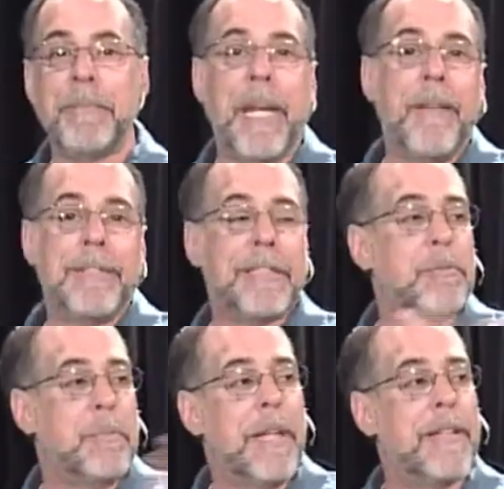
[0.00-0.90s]
David
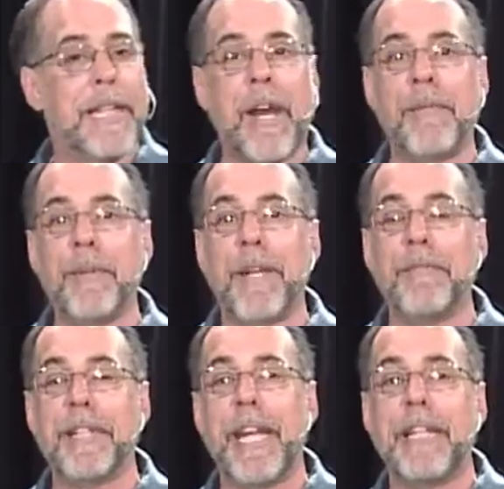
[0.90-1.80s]
sits behind the counter
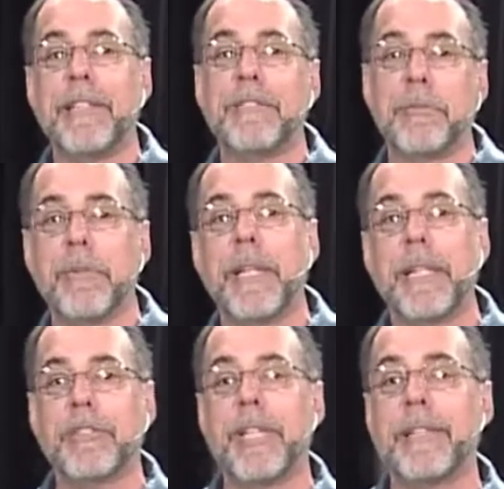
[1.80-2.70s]
every day and doesn't really
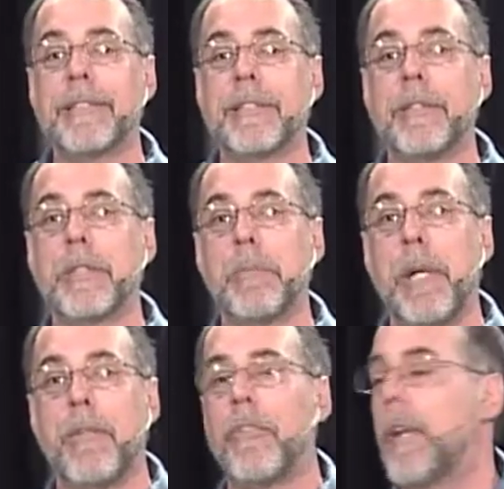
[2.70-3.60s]
get a chance to come
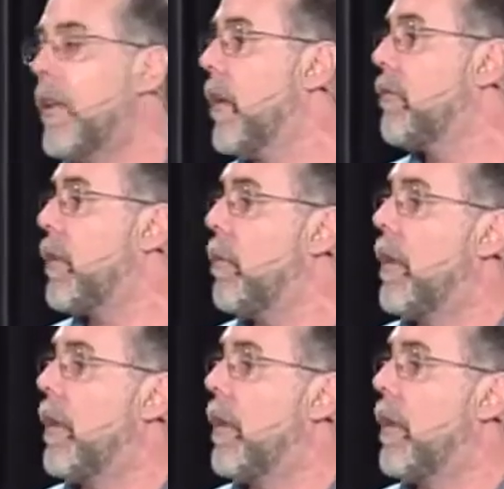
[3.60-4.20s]
out and say hello, so I